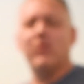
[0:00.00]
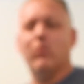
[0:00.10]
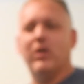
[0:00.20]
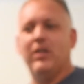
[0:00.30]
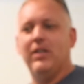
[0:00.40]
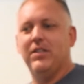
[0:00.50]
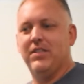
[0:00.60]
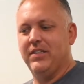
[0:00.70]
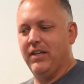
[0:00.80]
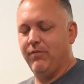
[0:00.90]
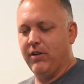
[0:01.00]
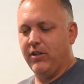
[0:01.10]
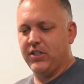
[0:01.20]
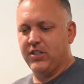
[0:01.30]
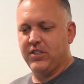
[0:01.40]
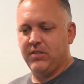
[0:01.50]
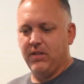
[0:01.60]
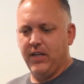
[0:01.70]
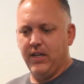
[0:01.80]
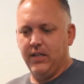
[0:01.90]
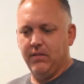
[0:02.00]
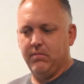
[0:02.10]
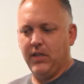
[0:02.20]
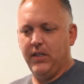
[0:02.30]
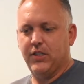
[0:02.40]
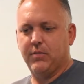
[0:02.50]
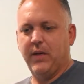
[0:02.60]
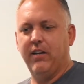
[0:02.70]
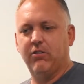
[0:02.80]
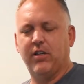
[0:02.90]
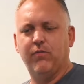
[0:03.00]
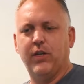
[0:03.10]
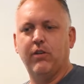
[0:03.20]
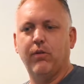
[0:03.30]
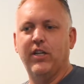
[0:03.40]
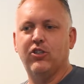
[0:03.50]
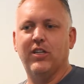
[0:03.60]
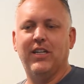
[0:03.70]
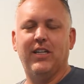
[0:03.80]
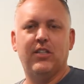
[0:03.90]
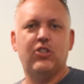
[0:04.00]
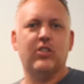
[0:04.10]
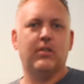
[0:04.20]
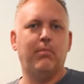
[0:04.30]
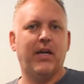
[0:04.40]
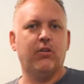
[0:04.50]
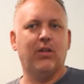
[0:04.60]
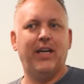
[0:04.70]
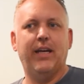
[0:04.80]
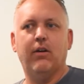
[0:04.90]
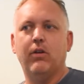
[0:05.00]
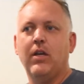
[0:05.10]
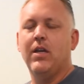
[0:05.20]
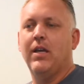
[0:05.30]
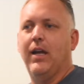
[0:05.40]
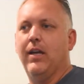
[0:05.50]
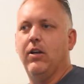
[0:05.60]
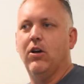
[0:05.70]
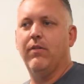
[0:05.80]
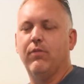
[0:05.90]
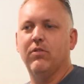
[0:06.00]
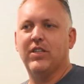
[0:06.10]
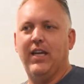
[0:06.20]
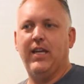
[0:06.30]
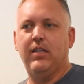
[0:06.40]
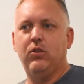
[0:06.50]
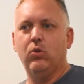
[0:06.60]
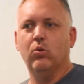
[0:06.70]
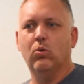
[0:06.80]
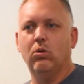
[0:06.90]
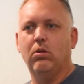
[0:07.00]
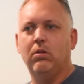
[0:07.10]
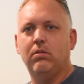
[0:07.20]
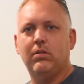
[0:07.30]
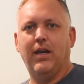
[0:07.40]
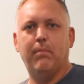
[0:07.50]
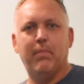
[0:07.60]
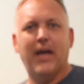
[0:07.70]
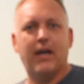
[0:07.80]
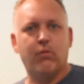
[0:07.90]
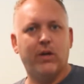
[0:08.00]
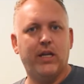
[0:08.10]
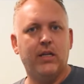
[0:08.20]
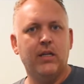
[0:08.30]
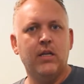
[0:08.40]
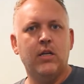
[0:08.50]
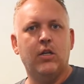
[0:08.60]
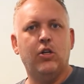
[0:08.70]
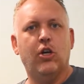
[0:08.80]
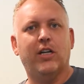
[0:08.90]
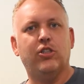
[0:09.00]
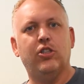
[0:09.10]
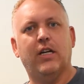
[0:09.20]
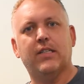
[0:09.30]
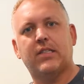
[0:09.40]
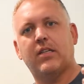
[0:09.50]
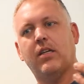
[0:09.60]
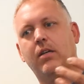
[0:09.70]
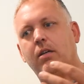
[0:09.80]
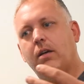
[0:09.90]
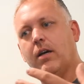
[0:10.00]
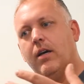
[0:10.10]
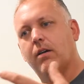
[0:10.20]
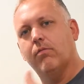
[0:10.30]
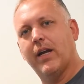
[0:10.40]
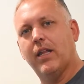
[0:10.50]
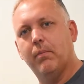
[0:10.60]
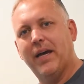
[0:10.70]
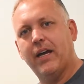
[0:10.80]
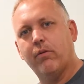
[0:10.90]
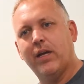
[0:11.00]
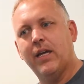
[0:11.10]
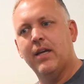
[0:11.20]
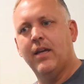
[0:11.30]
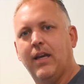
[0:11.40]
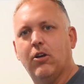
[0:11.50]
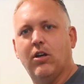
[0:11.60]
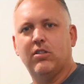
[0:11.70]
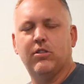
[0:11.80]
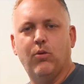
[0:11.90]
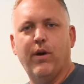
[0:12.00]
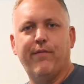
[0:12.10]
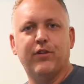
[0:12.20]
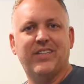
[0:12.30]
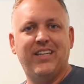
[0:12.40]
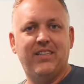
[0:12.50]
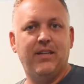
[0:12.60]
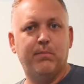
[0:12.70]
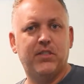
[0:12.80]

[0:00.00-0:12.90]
what it is a very tight spiral configuration, and it's just a better layout. And it offers a dual type battery, not just a regular battery. It also offers a deep